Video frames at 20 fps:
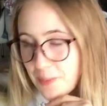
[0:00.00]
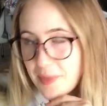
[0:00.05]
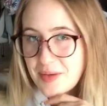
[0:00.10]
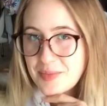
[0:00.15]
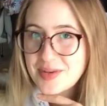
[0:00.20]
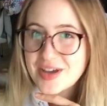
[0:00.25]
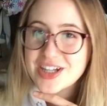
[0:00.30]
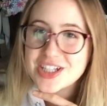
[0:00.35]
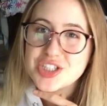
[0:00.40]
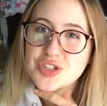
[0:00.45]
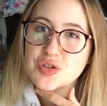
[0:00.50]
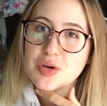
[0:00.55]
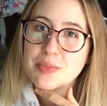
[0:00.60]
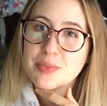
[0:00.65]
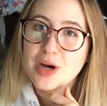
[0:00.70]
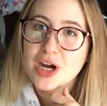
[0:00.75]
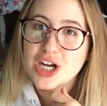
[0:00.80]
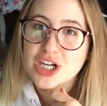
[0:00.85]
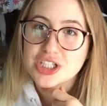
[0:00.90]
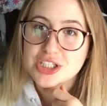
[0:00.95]
Maybe I'll do a
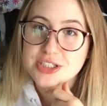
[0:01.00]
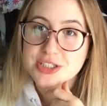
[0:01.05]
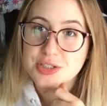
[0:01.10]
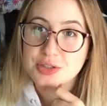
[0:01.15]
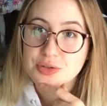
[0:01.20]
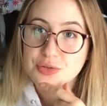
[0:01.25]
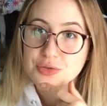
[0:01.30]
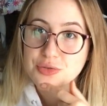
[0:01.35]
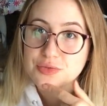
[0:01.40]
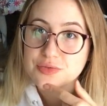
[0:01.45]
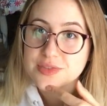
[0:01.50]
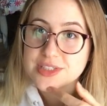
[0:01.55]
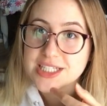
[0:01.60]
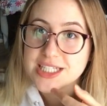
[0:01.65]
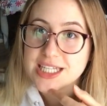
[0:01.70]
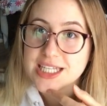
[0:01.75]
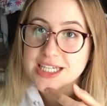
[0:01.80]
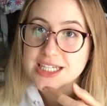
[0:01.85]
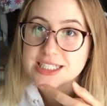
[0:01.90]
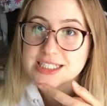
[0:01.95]
part 2
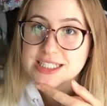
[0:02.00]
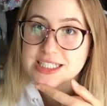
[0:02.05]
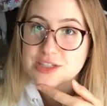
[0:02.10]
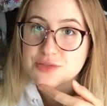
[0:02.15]
to this